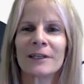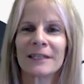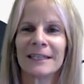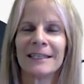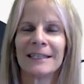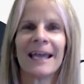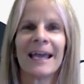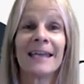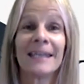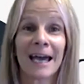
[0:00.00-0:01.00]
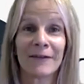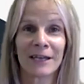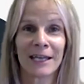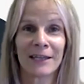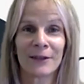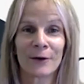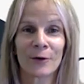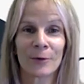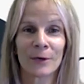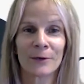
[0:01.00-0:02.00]
lead, and navigate their
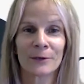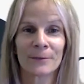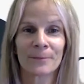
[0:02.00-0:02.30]
careers.